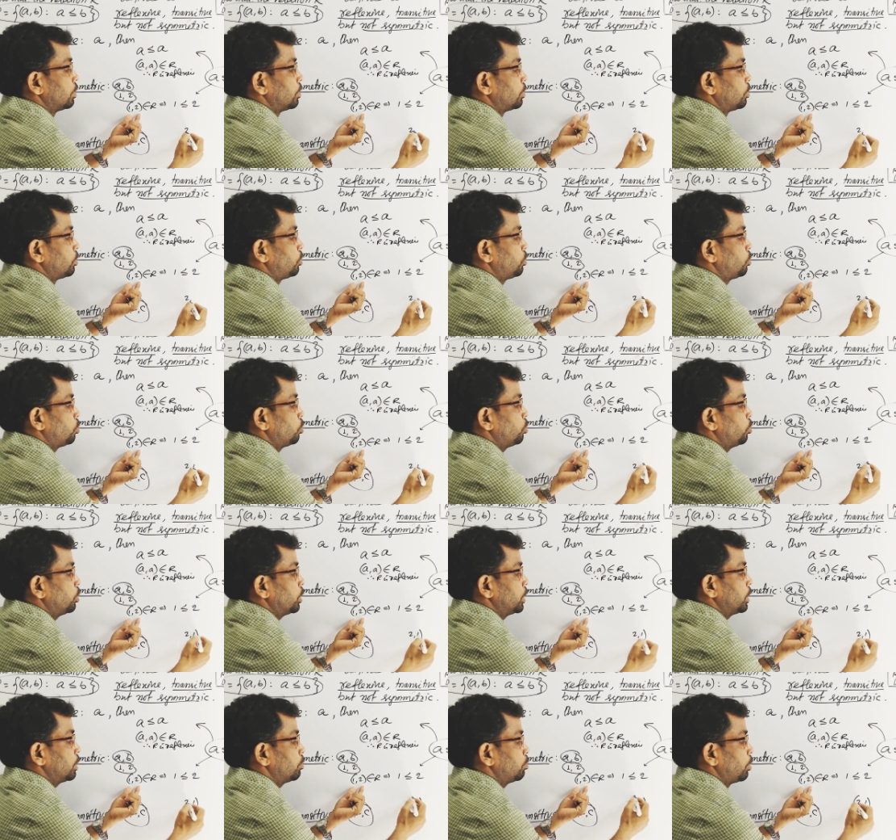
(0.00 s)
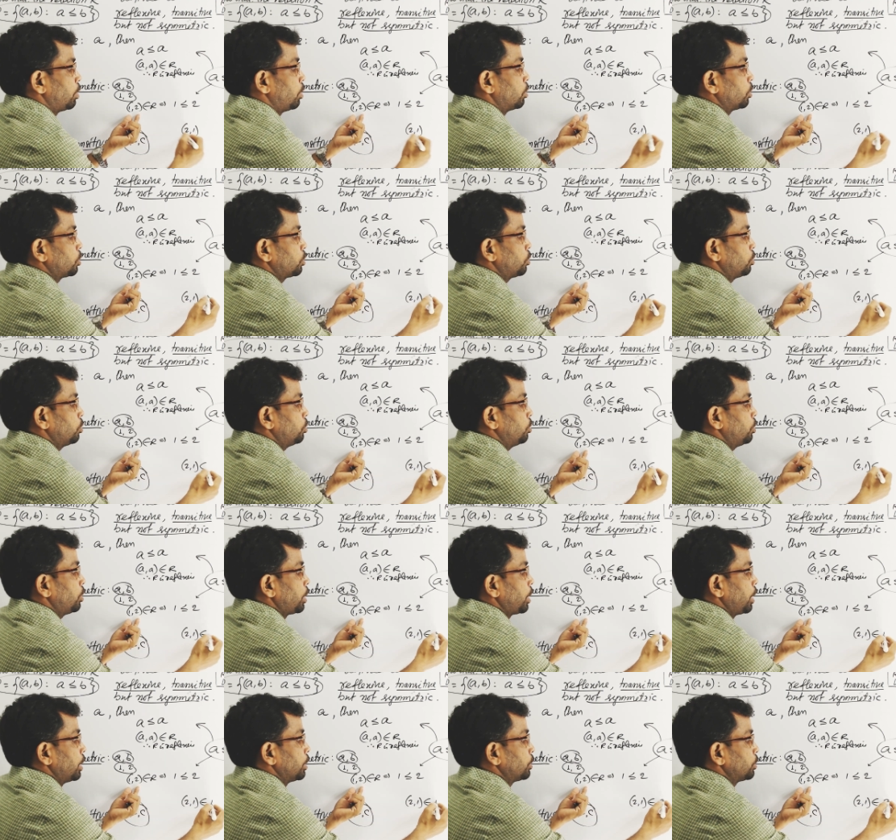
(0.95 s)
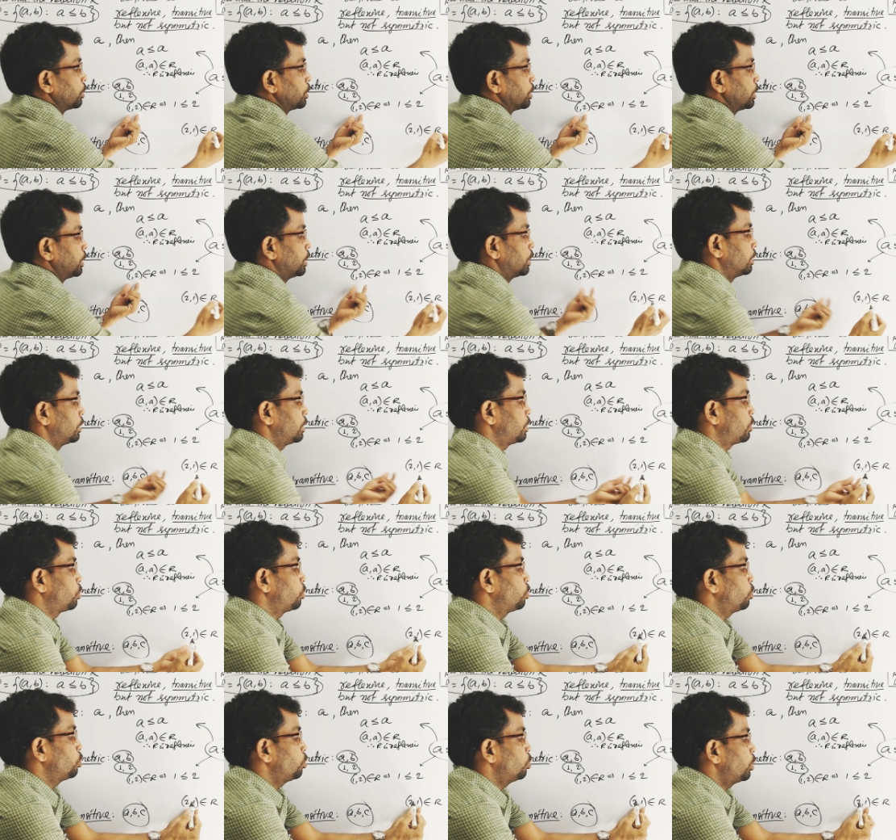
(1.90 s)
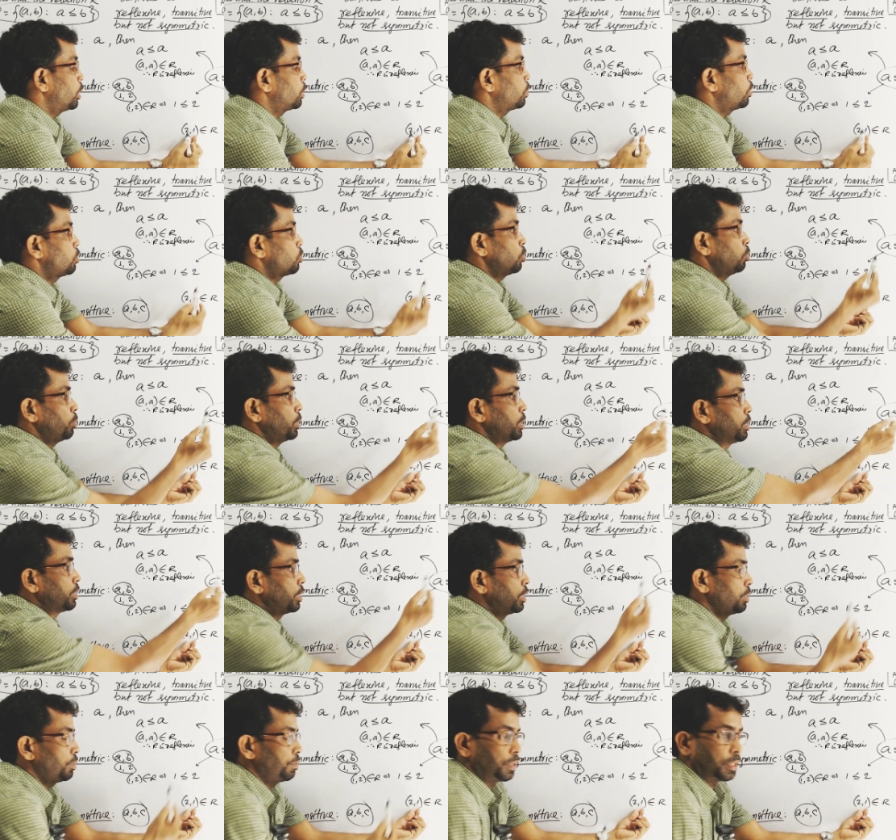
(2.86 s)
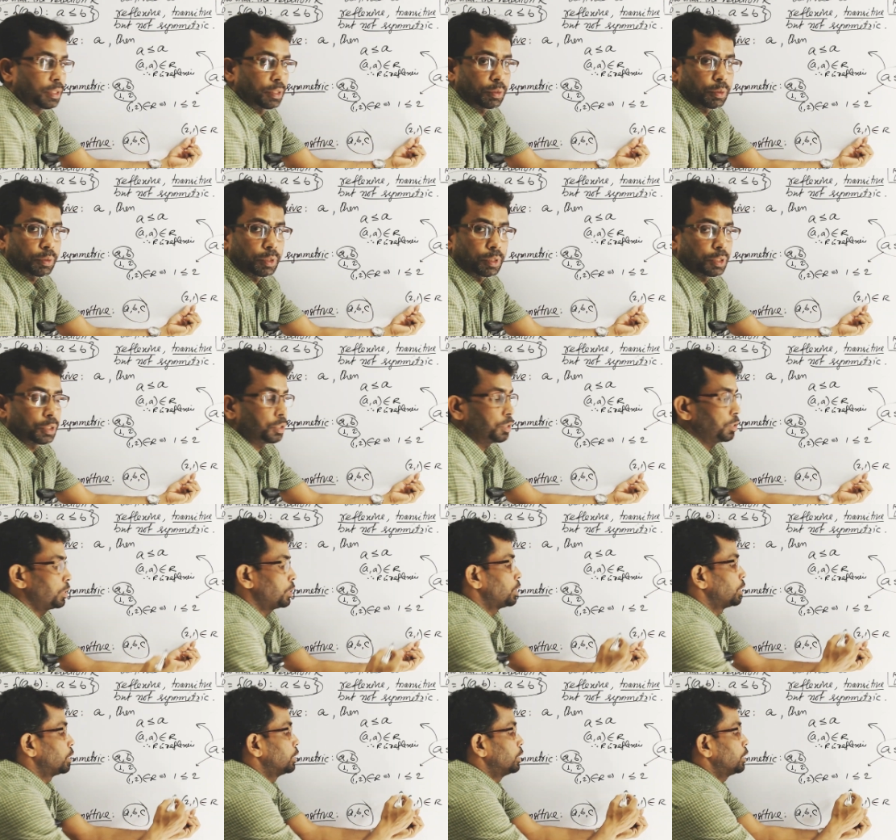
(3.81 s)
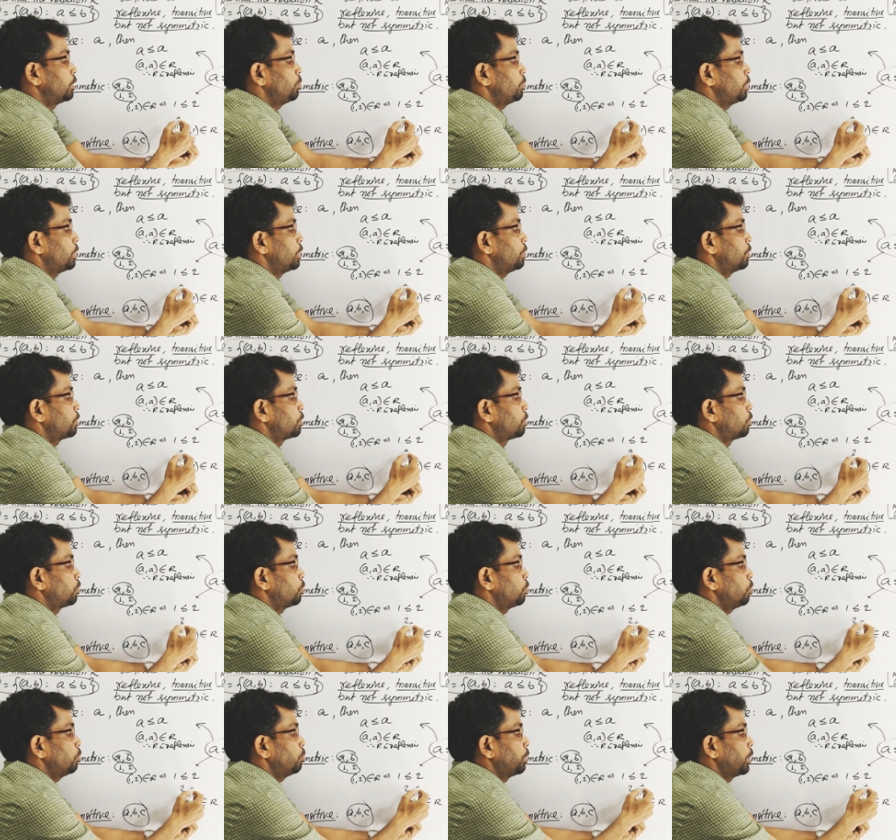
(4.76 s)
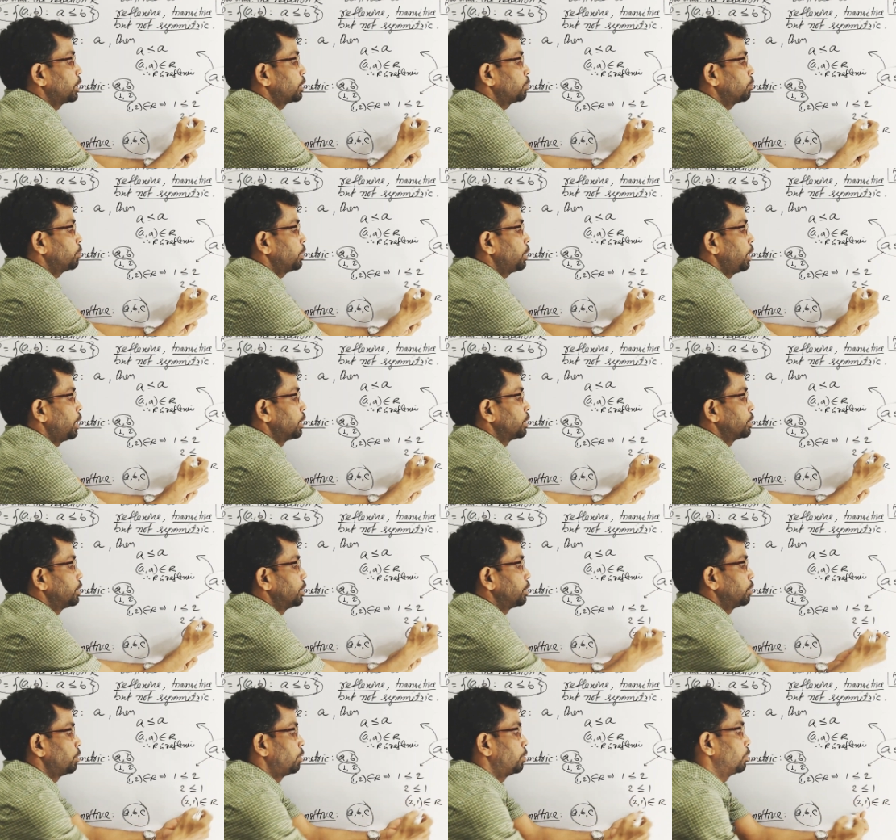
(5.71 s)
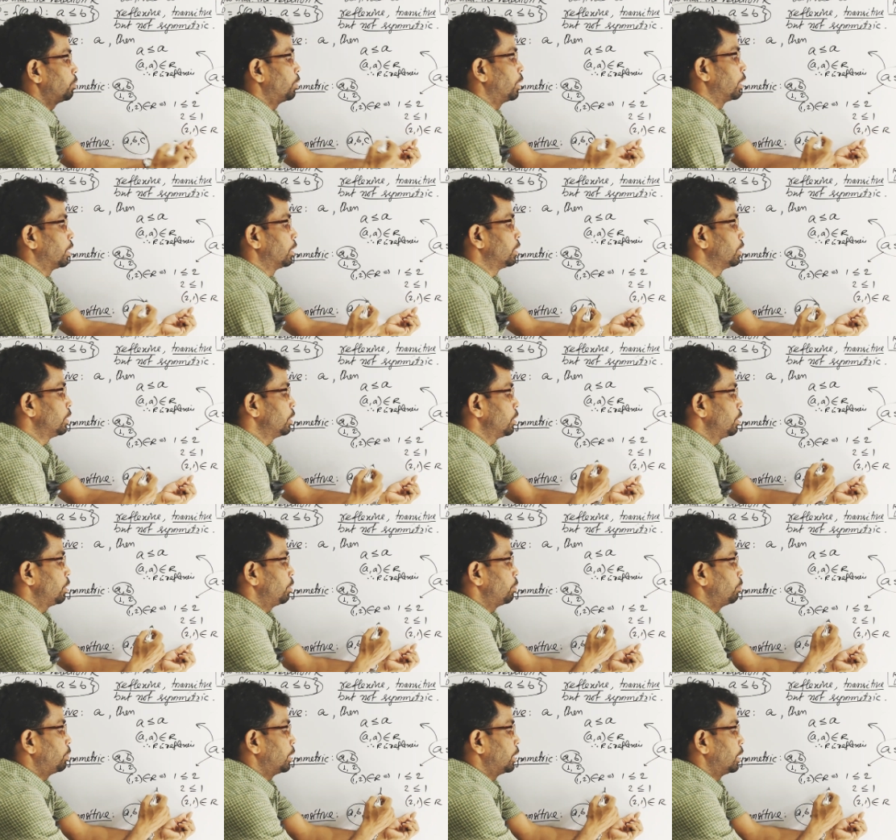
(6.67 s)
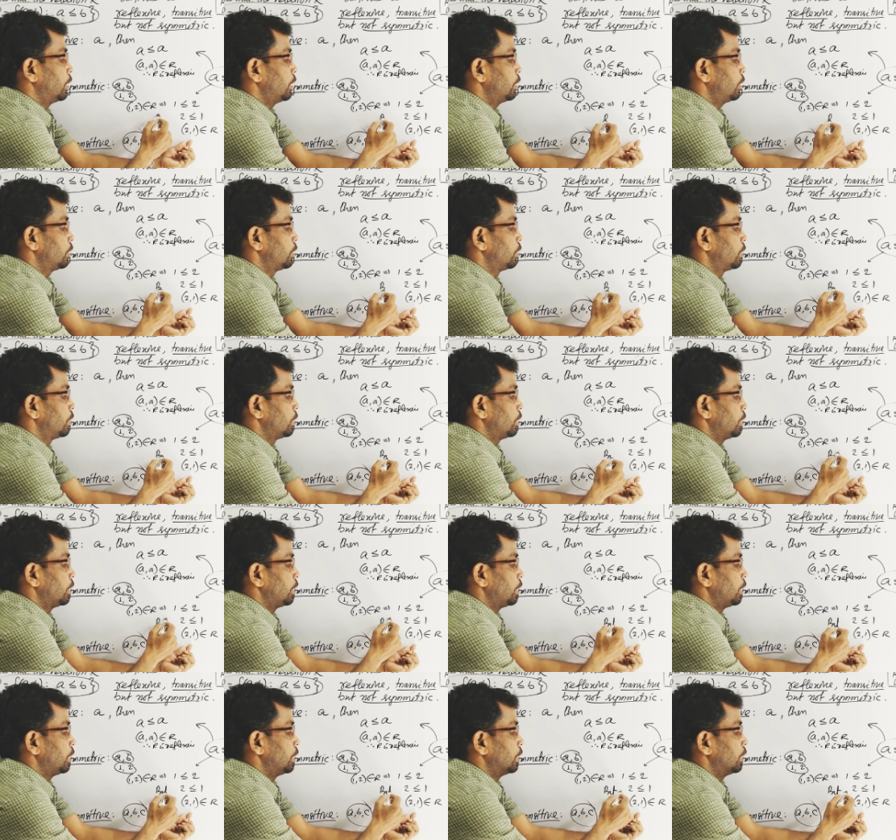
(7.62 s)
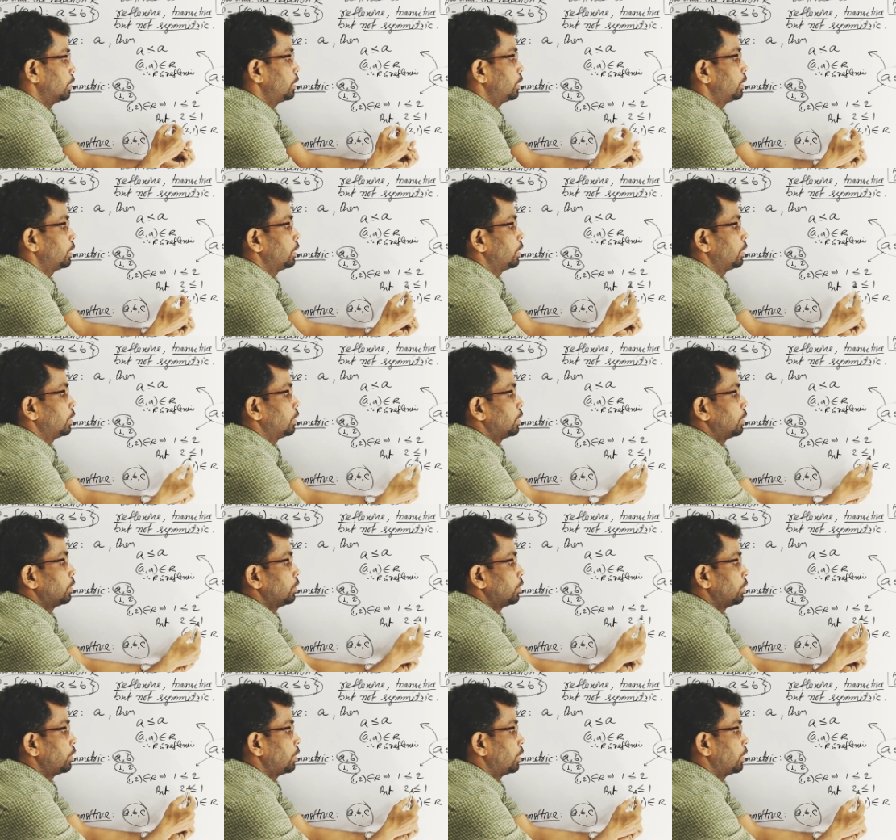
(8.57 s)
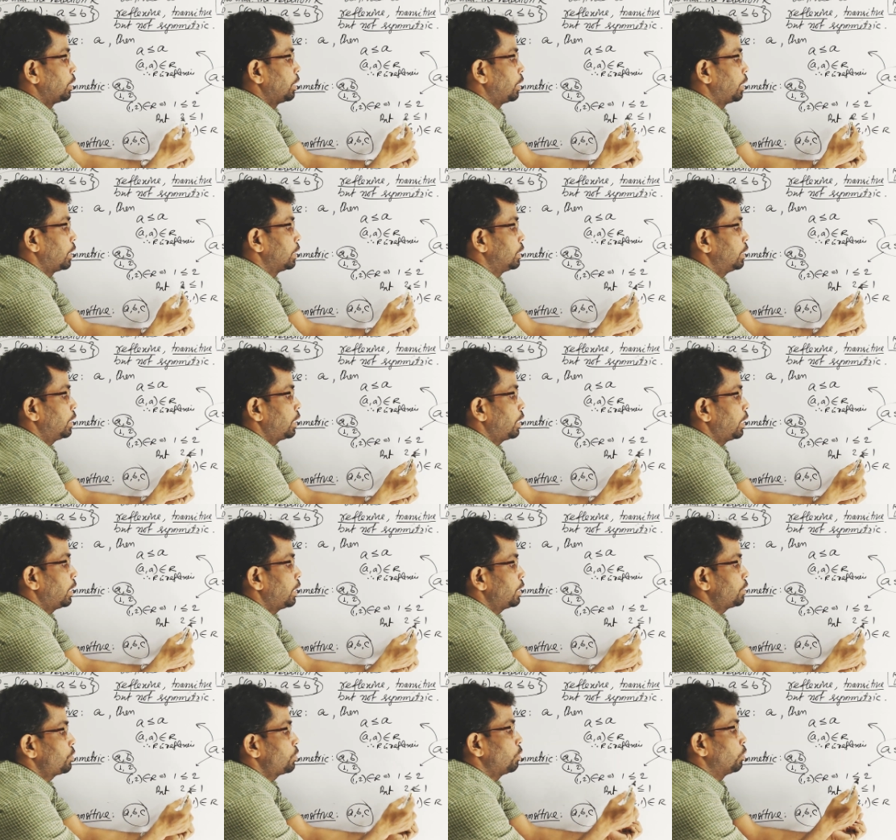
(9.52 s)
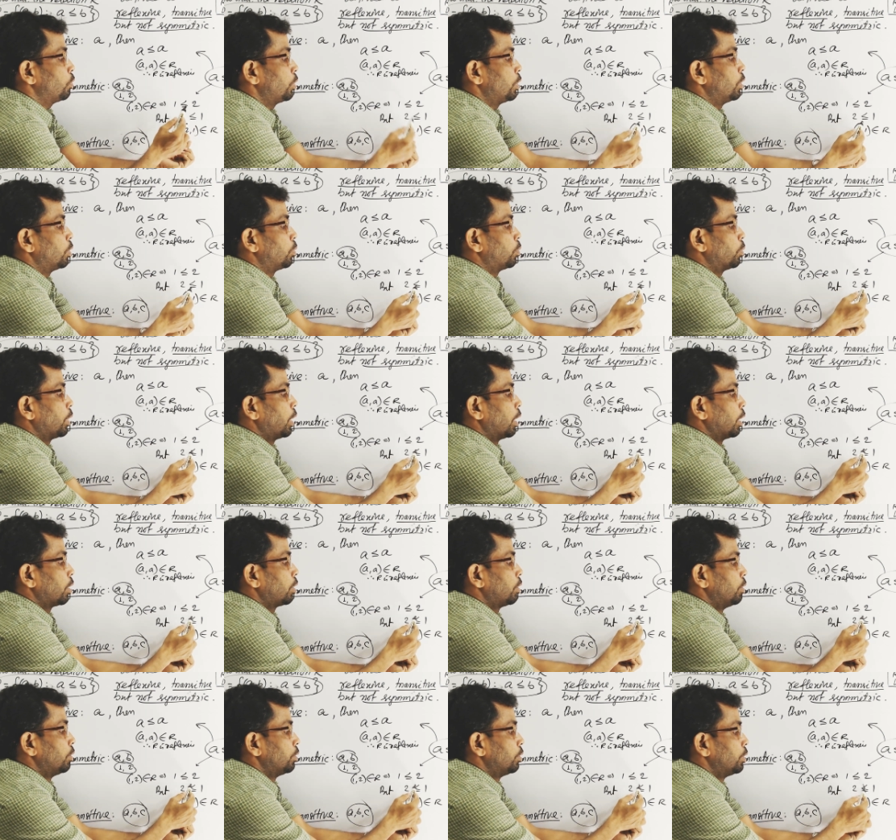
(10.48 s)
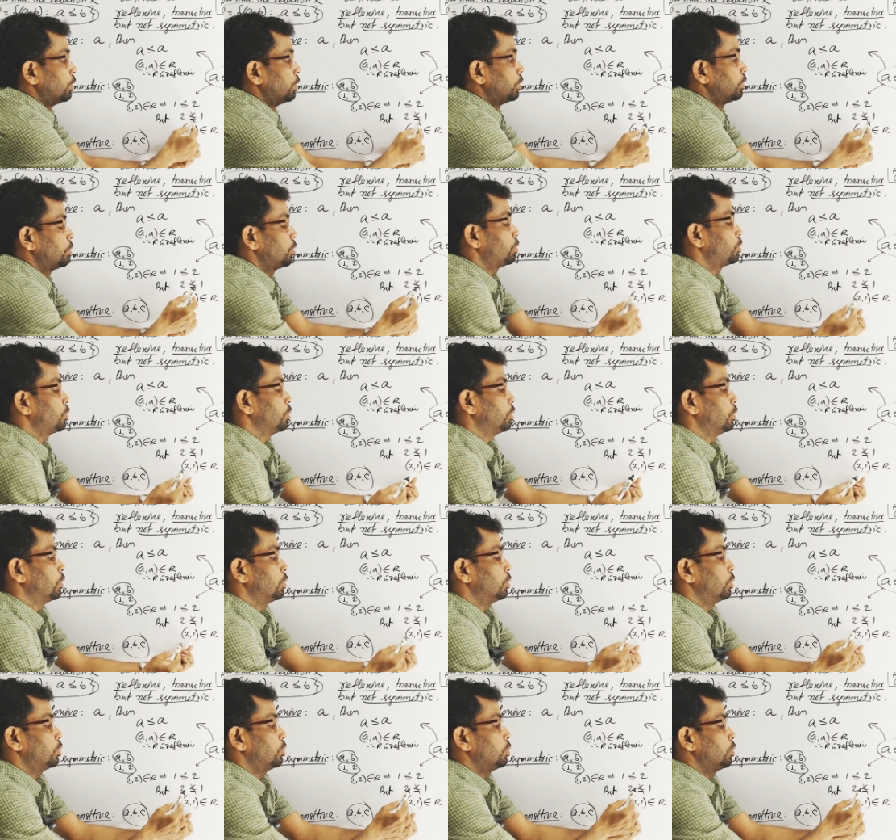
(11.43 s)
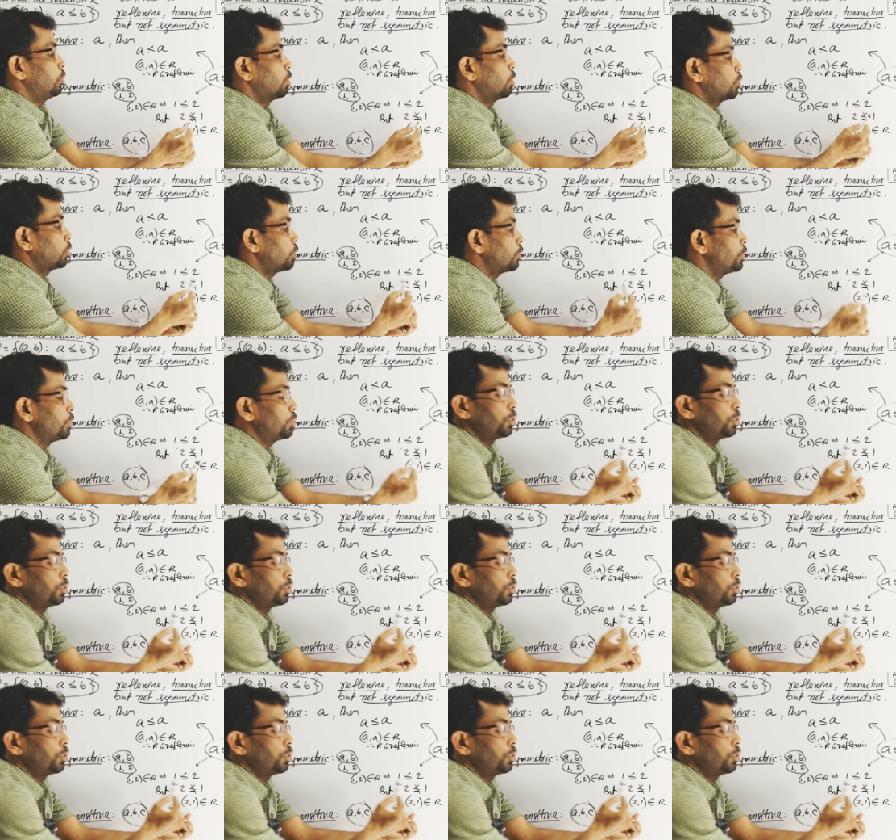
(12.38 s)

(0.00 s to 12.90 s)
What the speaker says: 2, 1 belongs to relation, then this 2, 1 also must satisfy this condition. That means 2 must be less than equal to 1. But here neither less nor equal, so no condition